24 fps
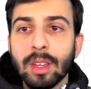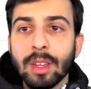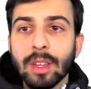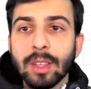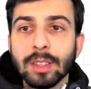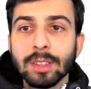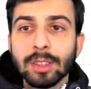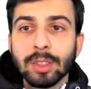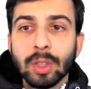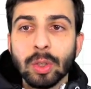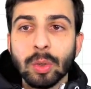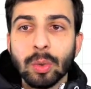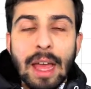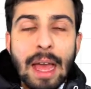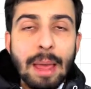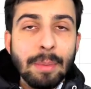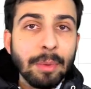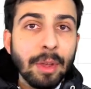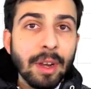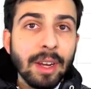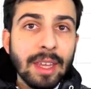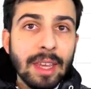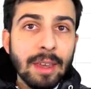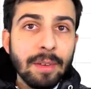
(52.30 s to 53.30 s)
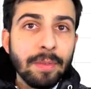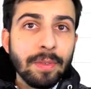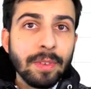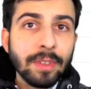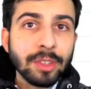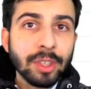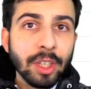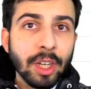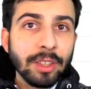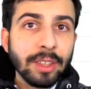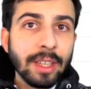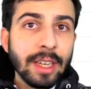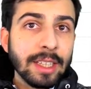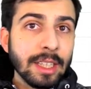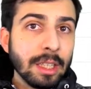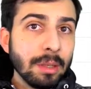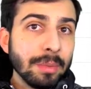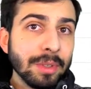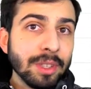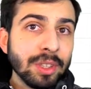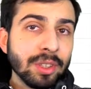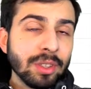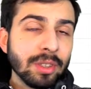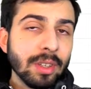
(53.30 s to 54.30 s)
So I'm gonna give John an
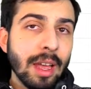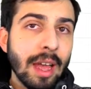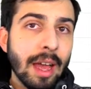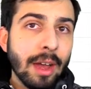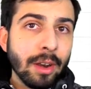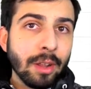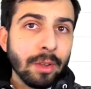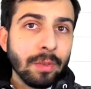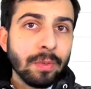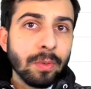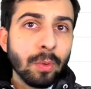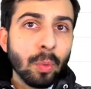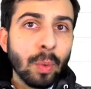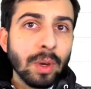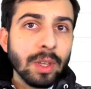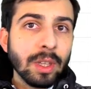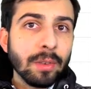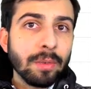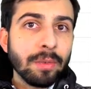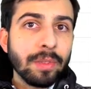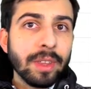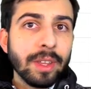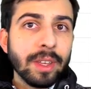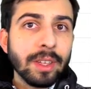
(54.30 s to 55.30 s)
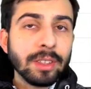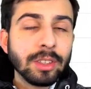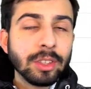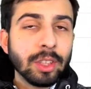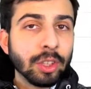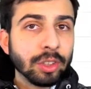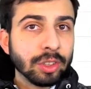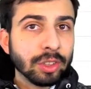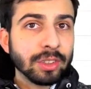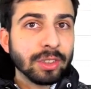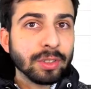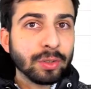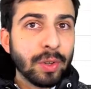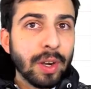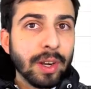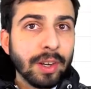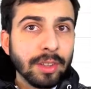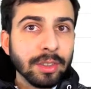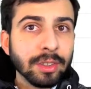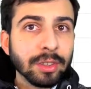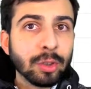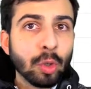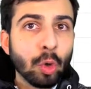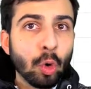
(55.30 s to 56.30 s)
image out of one of the Dungeons &
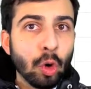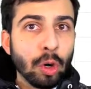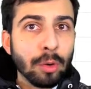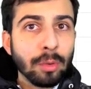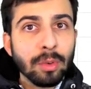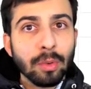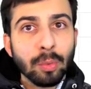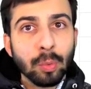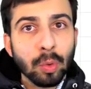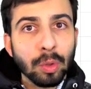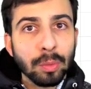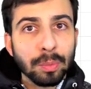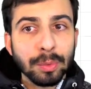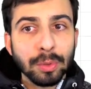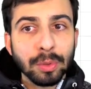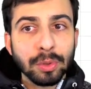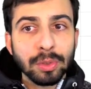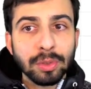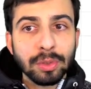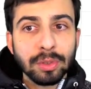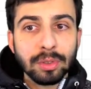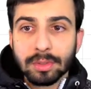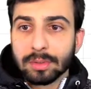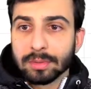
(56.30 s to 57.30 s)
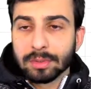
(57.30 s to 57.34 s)
Dragons core rulebooks.